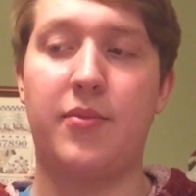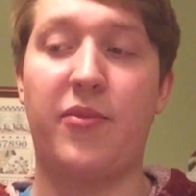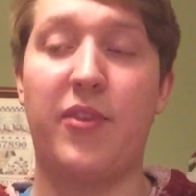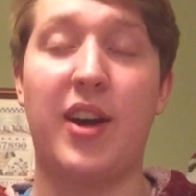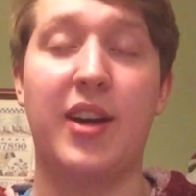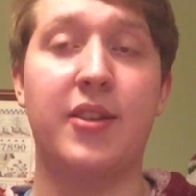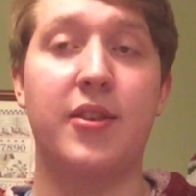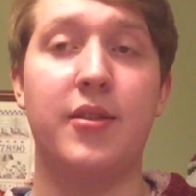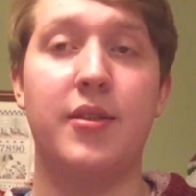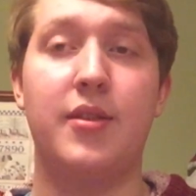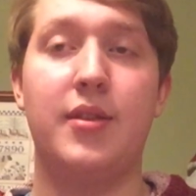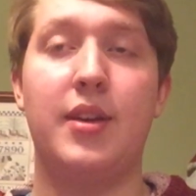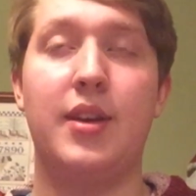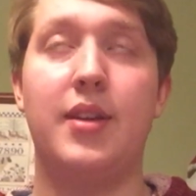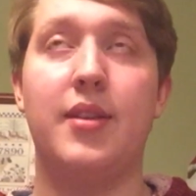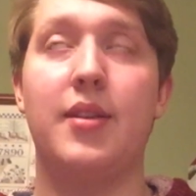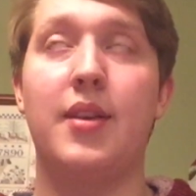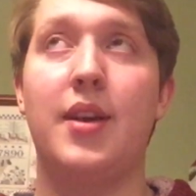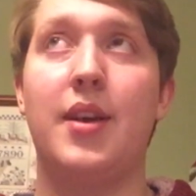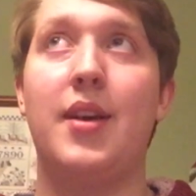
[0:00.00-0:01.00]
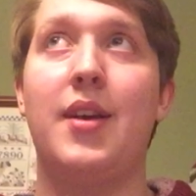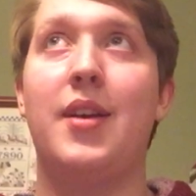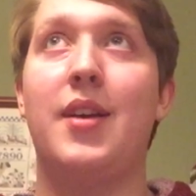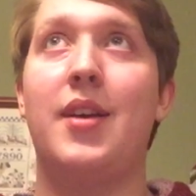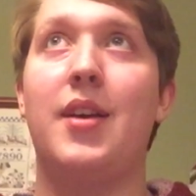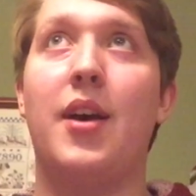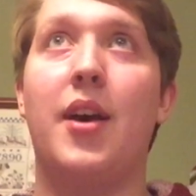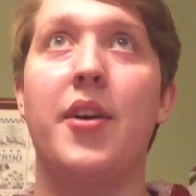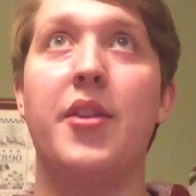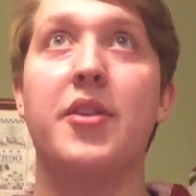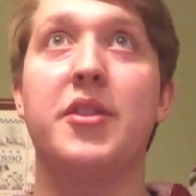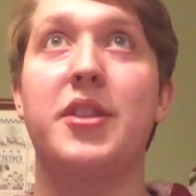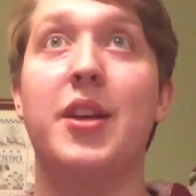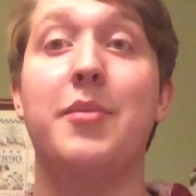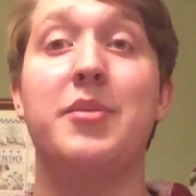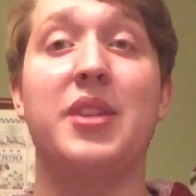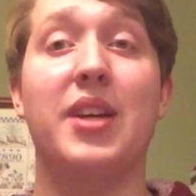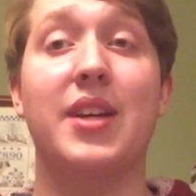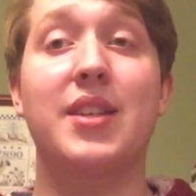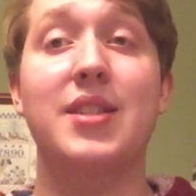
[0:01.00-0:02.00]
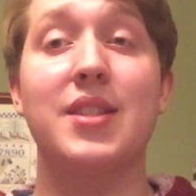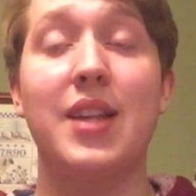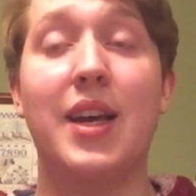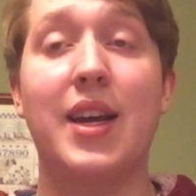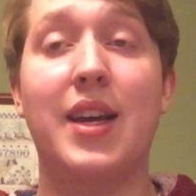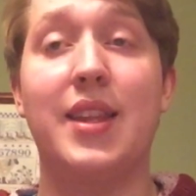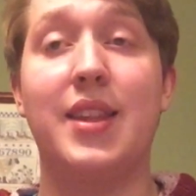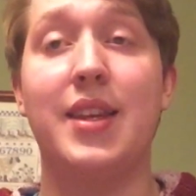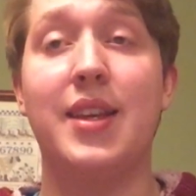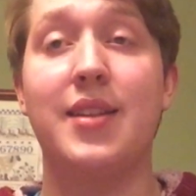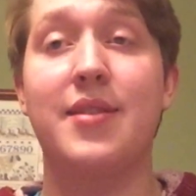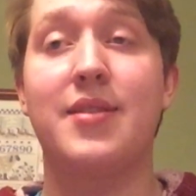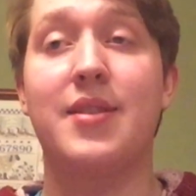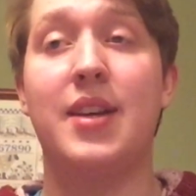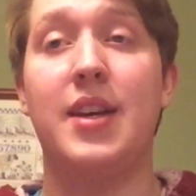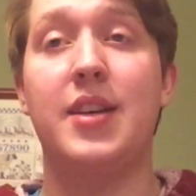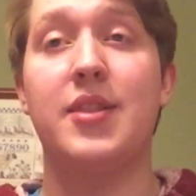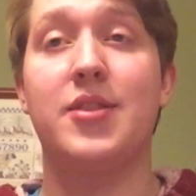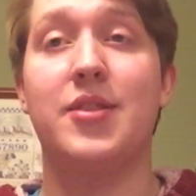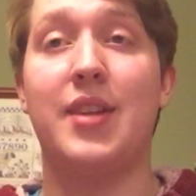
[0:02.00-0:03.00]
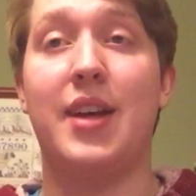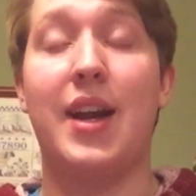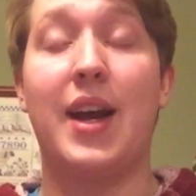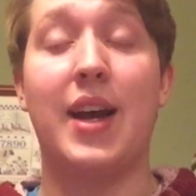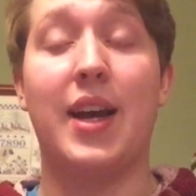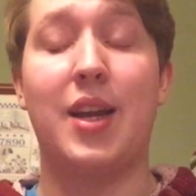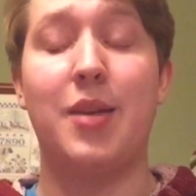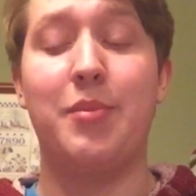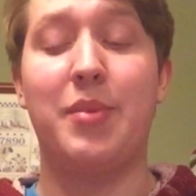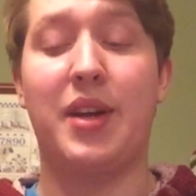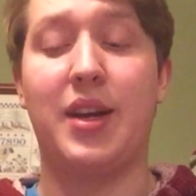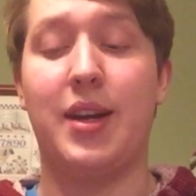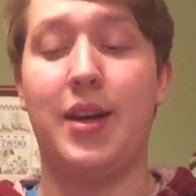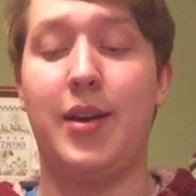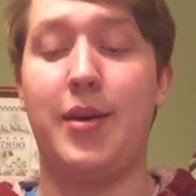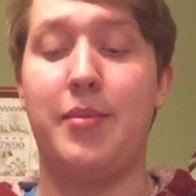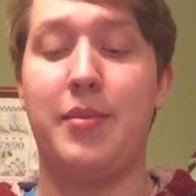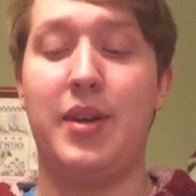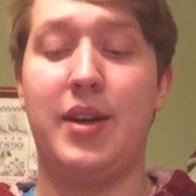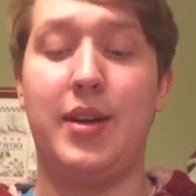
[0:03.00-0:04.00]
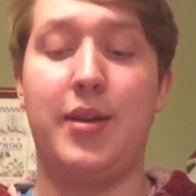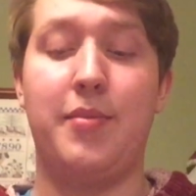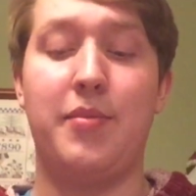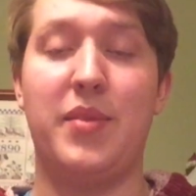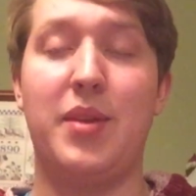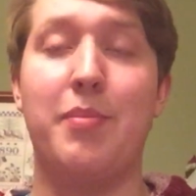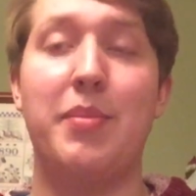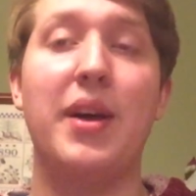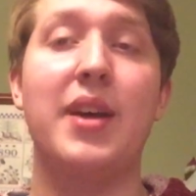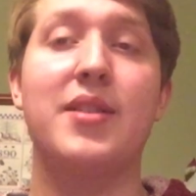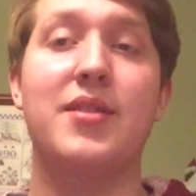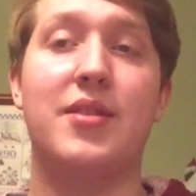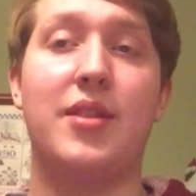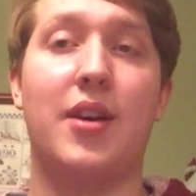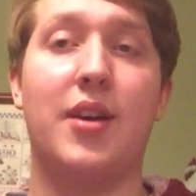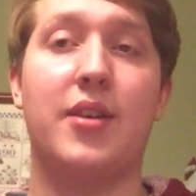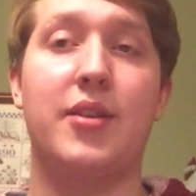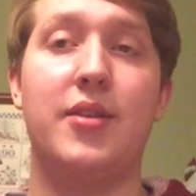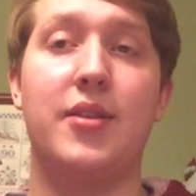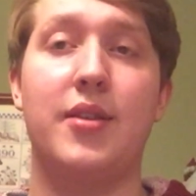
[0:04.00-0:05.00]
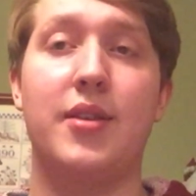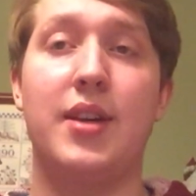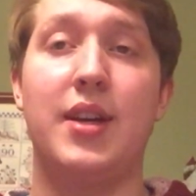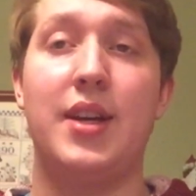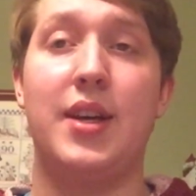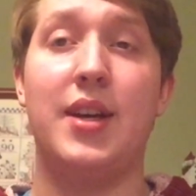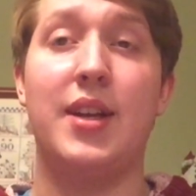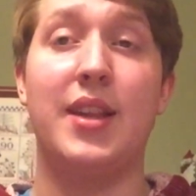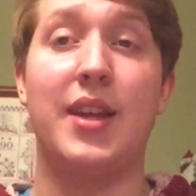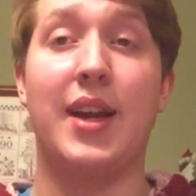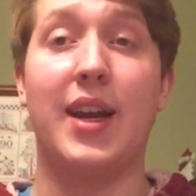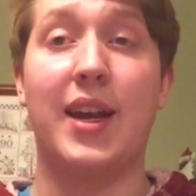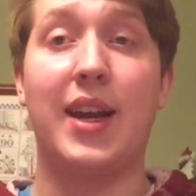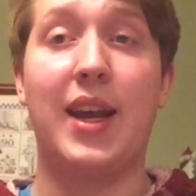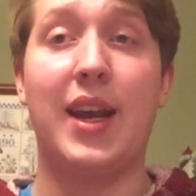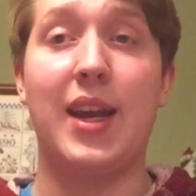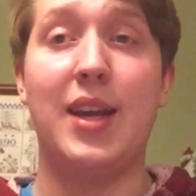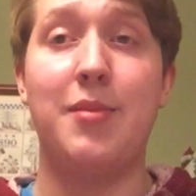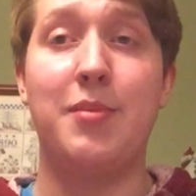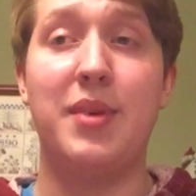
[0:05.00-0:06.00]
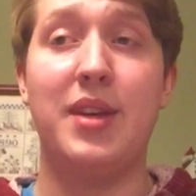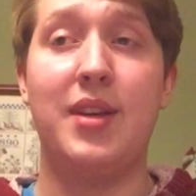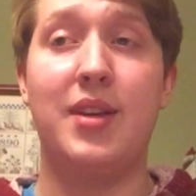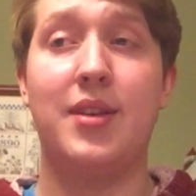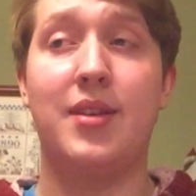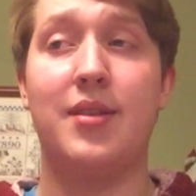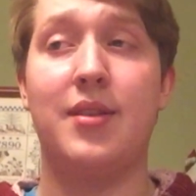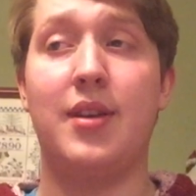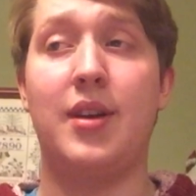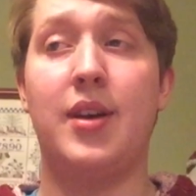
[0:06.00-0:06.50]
factor and other subjects like this so that I can become the best doctor that I can be.